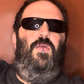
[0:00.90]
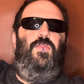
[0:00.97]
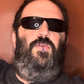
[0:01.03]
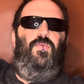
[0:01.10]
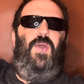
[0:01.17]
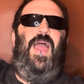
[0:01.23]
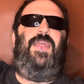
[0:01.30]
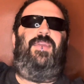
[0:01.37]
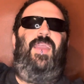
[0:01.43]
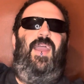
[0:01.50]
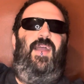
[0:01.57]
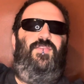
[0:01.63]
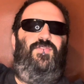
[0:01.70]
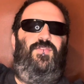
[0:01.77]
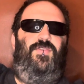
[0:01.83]
The
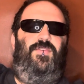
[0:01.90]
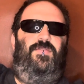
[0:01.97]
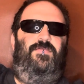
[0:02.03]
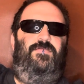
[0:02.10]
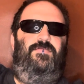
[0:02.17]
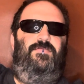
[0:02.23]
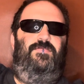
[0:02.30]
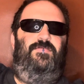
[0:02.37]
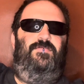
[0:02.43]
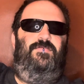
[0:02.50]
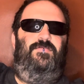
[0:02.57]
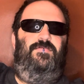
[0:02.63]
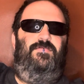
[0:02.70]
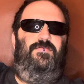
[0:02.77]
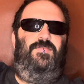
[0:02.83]
Ratcatcher.
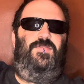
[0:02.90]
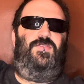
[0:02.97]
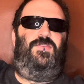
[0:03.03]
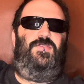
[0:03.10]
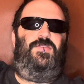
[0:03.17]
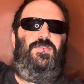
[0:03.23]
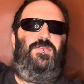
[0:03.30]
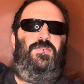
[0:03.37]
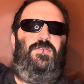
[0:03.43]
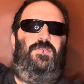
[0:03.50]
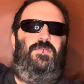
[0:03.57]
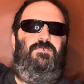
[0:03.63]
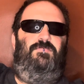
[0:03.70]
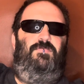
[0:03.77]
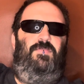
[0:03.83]

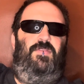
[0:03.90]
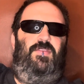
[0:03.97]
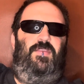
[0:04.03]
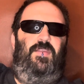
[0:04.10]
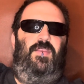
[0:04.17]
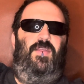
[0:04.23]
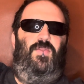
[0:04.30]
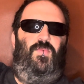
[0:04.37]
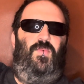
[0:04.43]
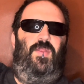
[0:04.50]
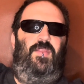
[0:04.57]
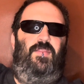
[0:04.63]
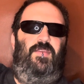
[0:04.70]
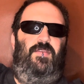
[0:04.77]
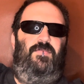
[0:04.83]
It's another
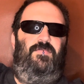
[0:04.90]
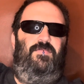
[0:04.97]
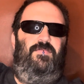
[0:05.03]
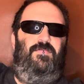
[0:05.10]
one of the